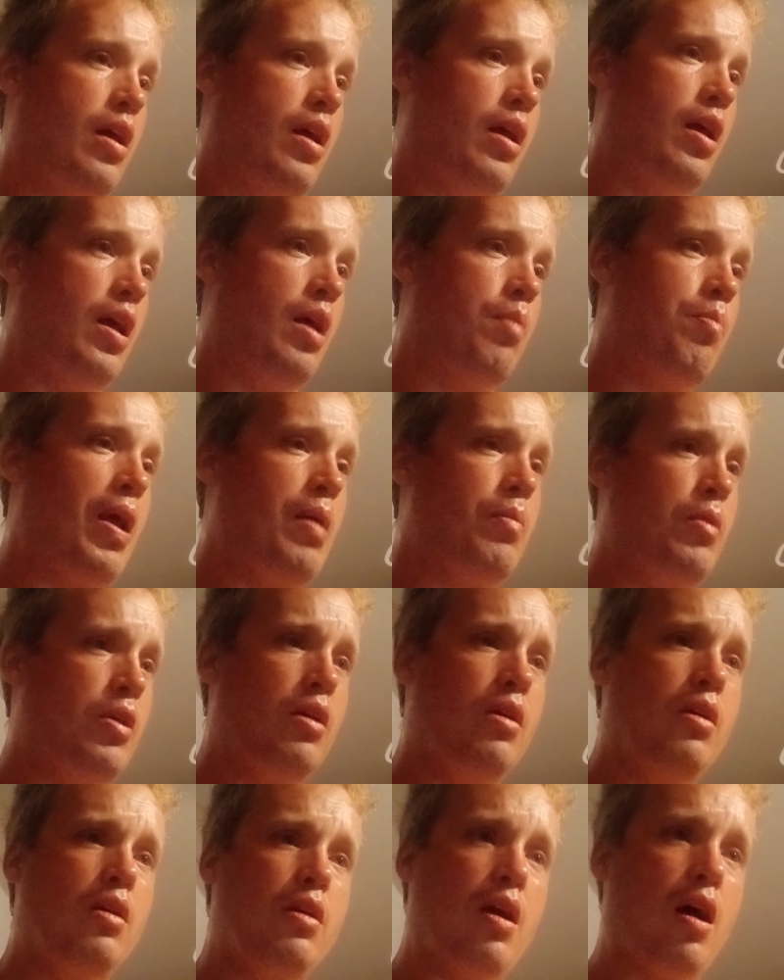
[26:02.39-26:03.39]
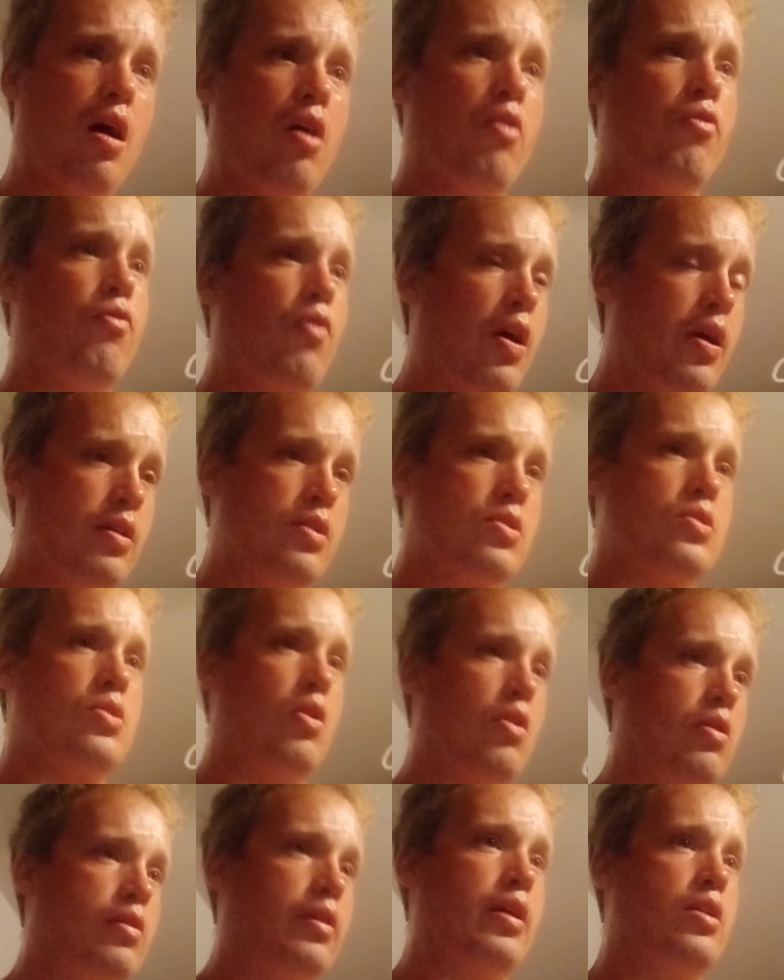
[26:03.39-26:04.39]
and maybe I'll find a
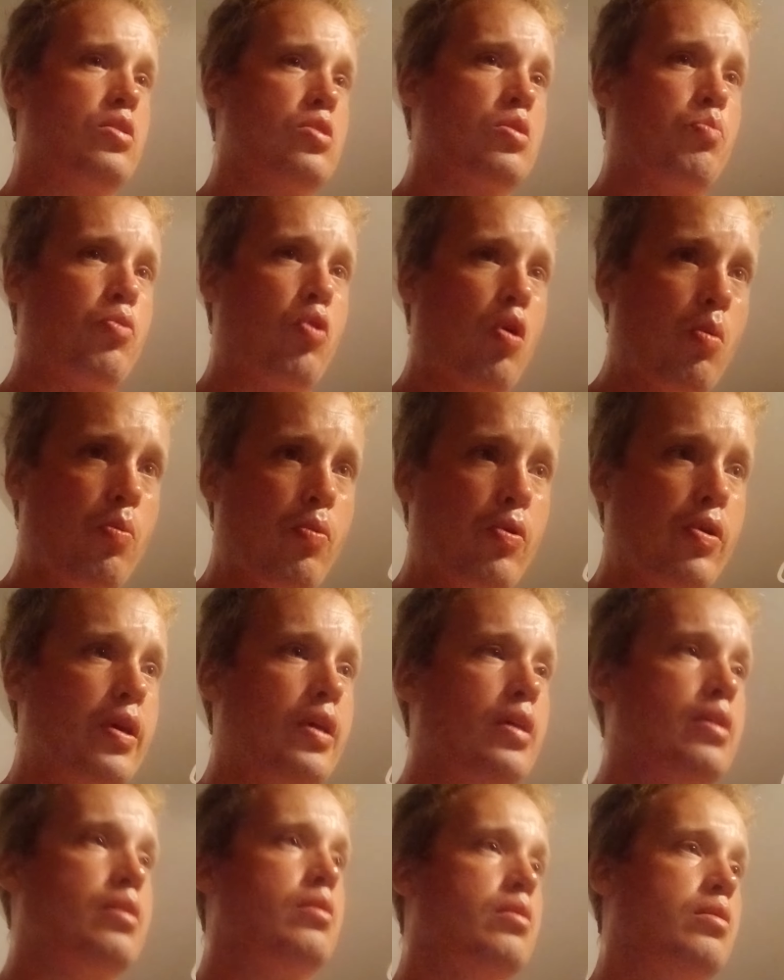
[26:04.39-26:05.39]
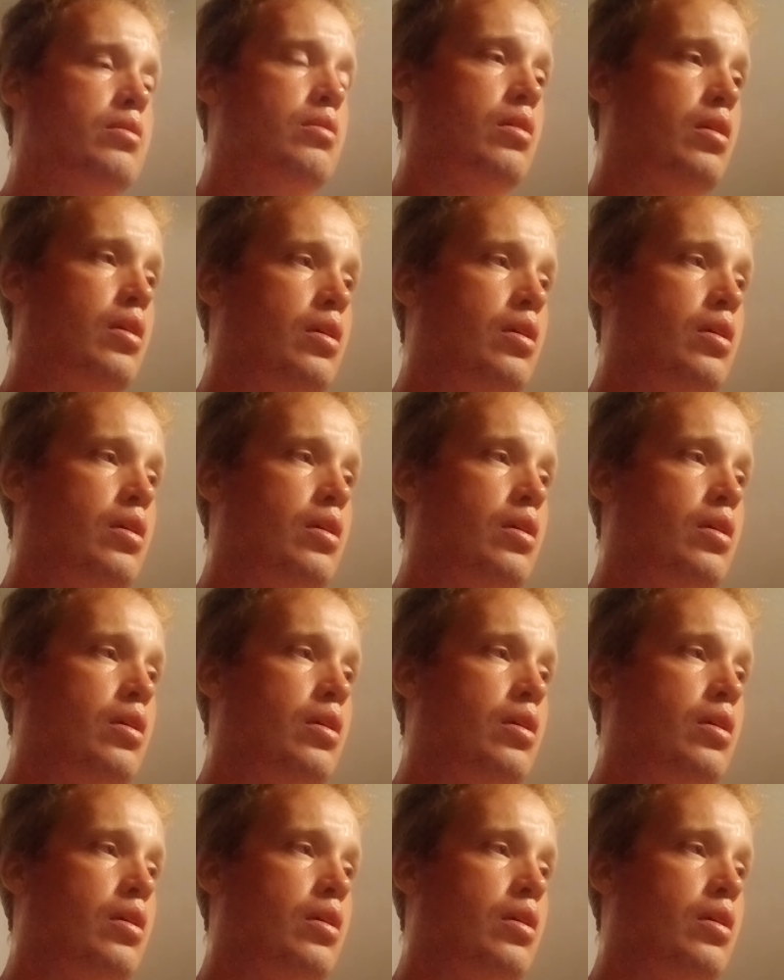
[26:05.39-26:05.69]
song that is appropriate.